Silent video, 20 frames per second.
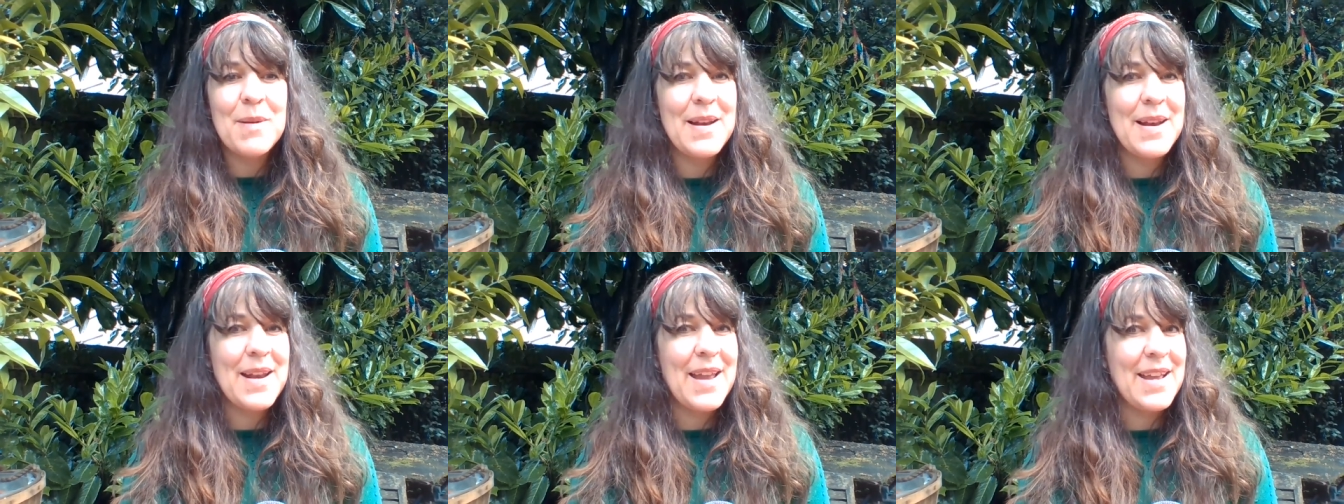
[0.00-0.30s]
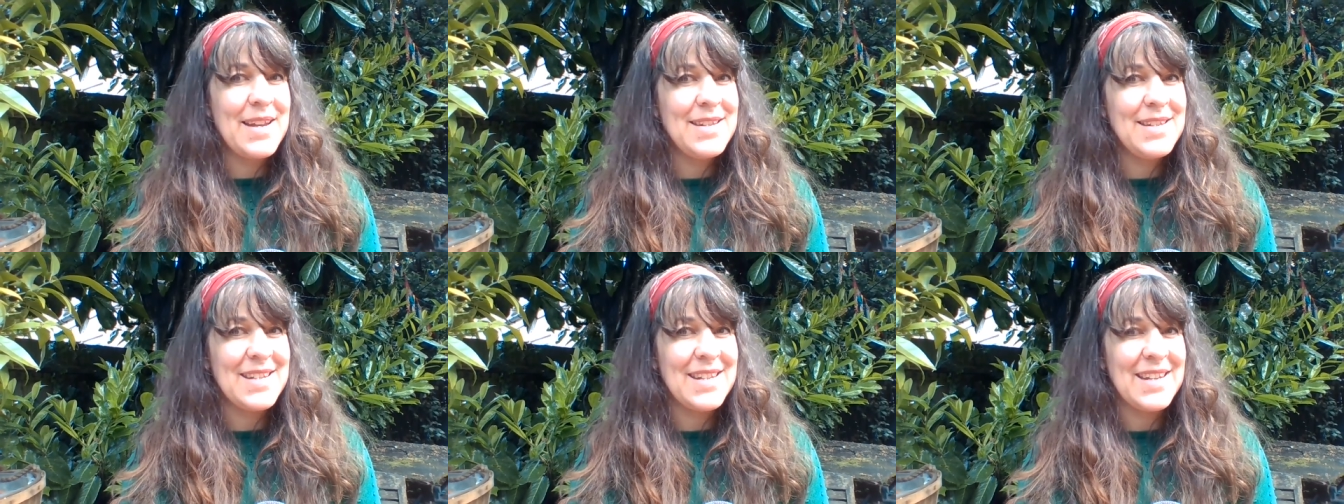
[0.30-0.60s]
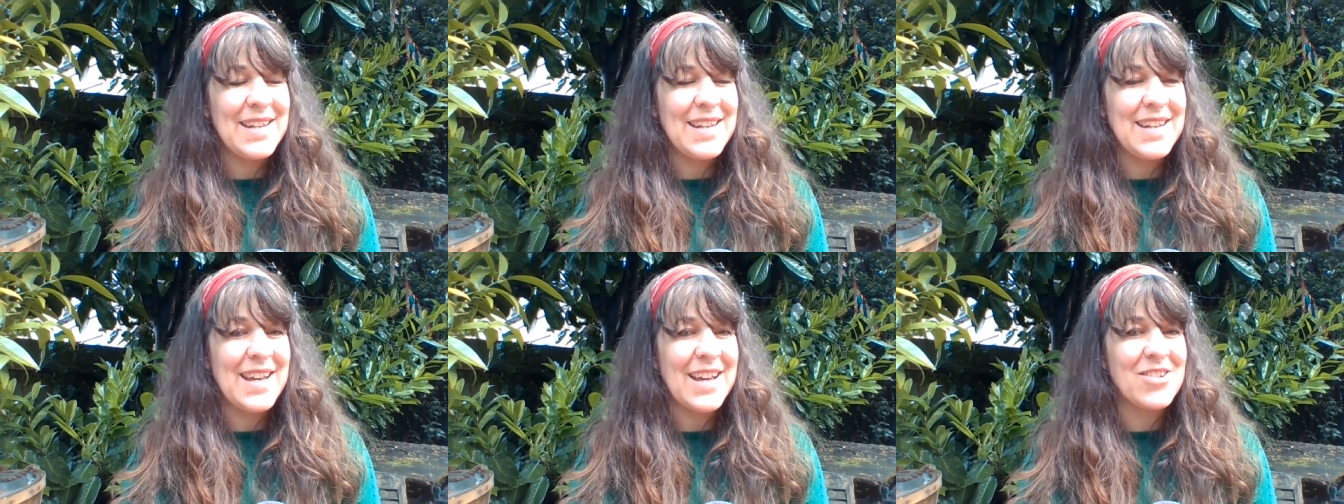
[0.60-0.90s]

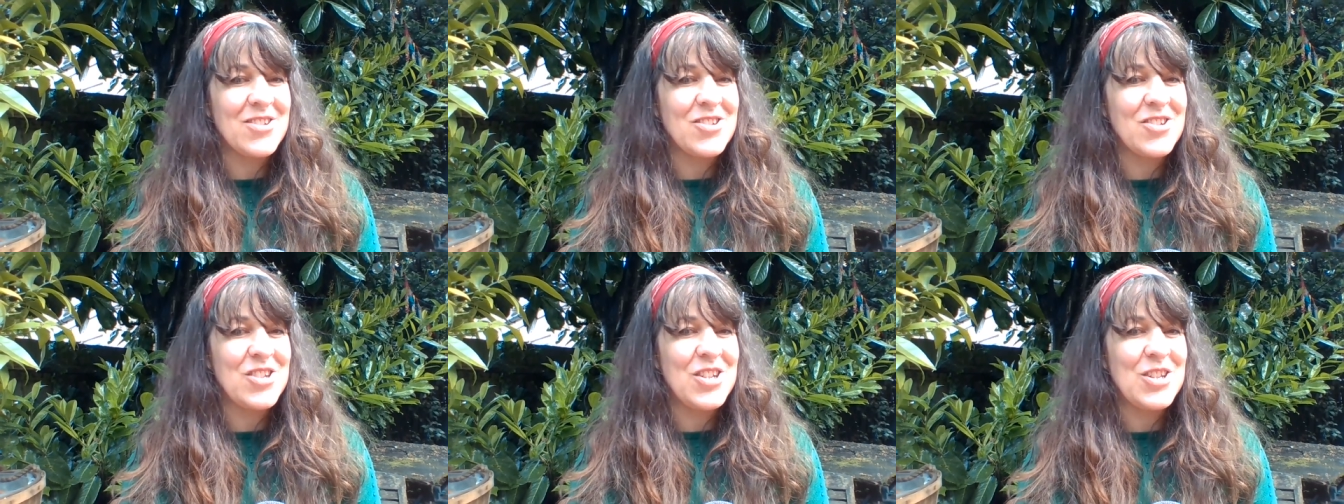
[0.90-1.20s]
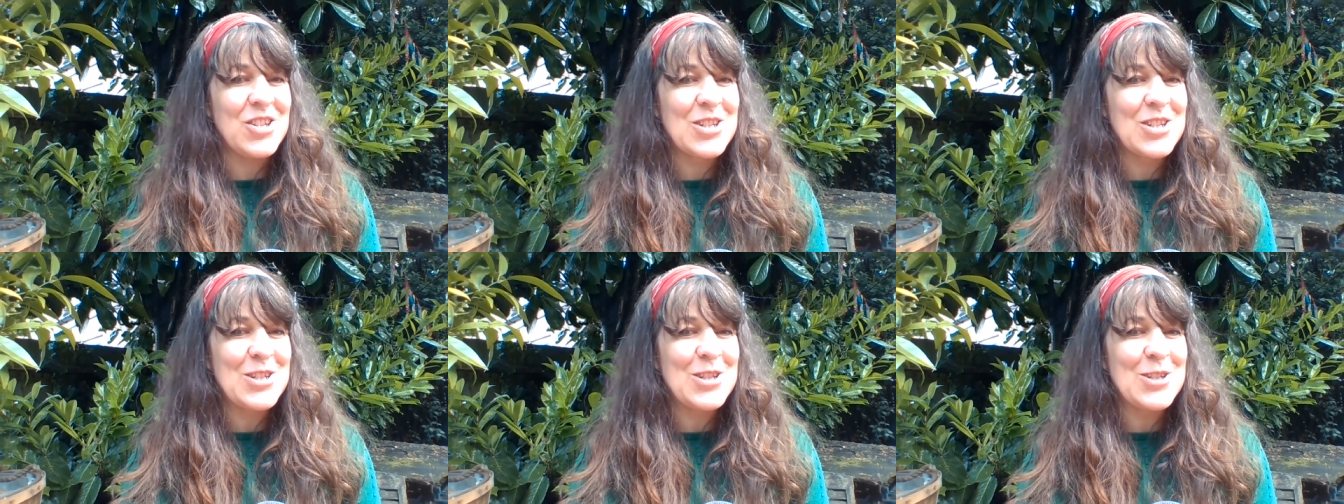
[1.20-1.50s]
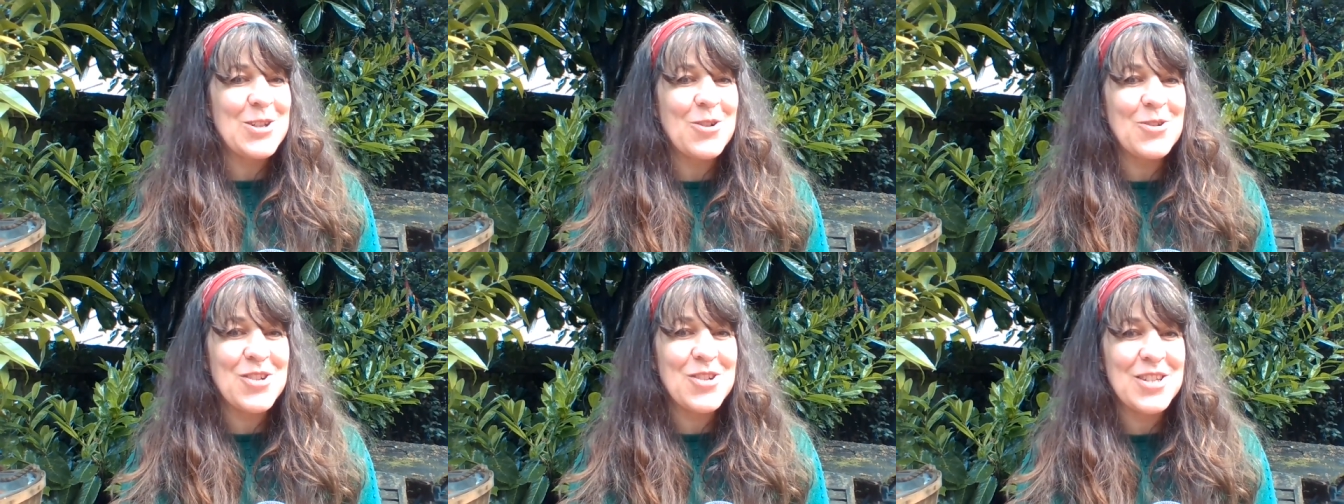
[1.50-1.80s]
plenty as she
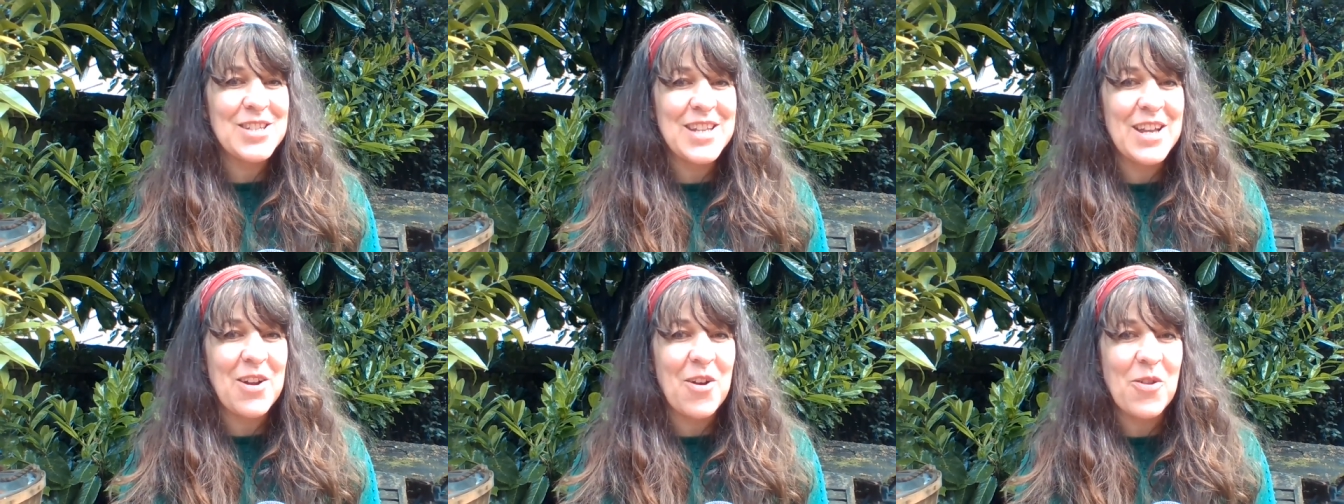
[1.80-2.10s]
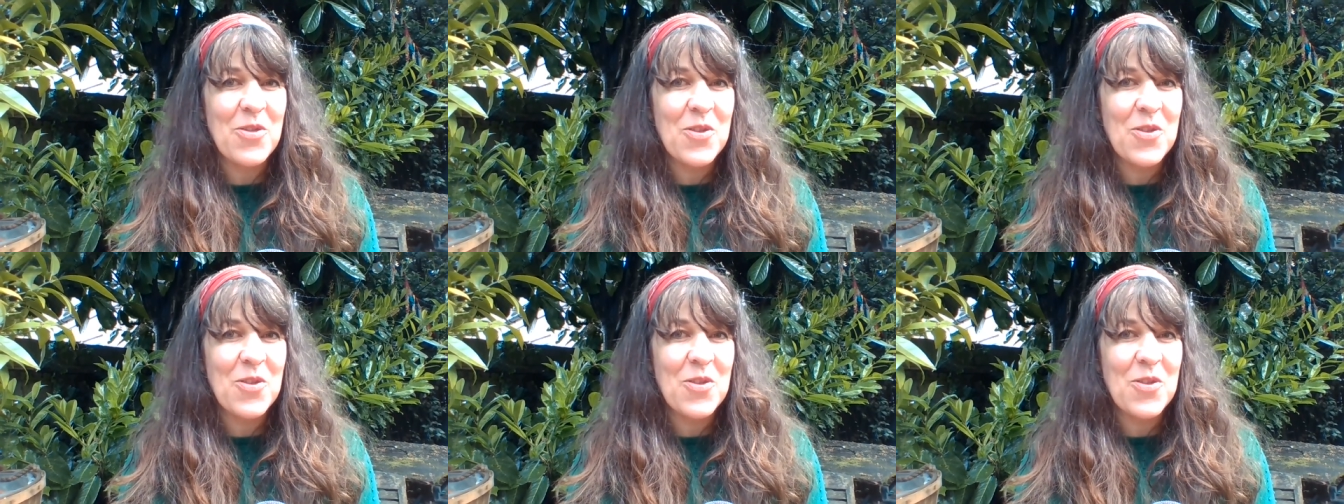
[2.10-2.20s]
sloshes it